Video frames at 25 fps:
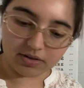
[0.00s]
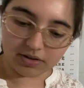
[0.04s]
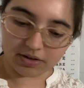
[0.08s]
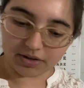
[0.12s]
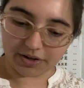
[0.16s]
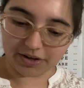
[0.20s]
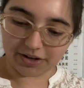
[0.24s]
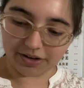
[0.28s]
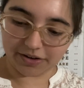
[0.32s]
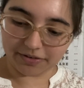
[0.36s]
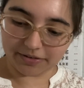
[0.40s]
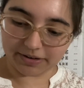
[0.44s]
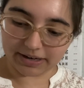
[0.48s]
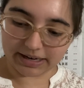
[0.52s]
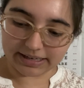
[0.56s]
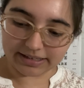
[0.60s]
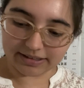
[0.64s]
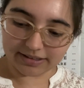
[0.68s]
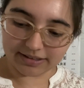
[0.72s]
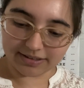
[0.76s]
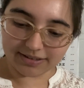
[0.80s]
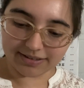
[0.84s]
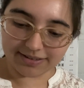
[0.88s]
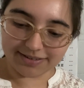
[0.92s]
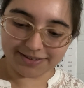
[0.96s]
Alright,
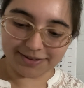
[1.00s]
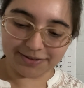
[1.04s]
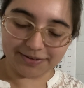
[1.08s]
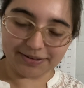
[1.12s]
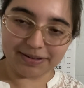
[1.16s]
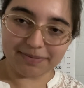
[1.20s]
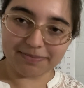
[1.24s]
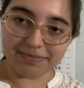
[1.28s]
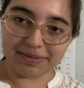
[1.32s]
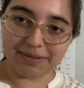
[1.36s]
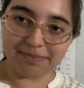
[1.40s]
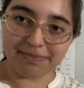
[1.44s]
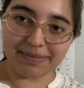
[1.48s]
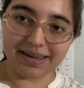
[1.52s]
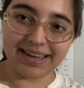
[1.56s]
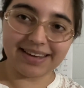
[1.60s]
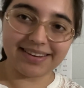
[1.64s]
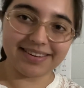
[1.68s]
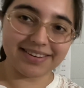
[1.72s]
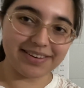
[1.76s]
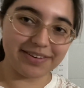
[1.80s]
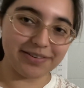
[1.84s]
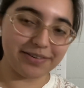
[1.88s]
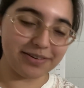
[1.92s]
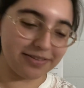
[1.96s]
so let me make
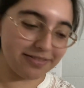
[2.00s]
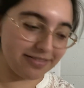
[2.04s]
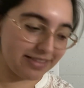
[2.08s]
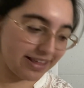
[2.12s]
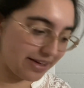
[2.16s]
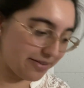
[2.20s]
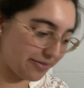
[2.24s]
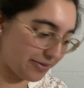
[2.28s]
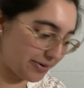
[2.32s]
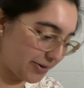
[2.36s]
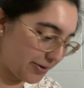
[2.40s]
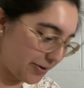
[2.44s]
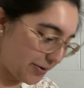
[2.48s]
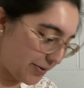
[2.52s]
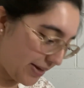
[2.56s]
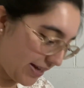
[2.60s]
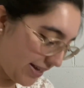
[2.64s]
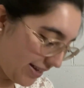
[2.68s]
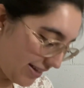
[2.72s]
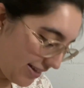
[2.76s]
note of that real quick.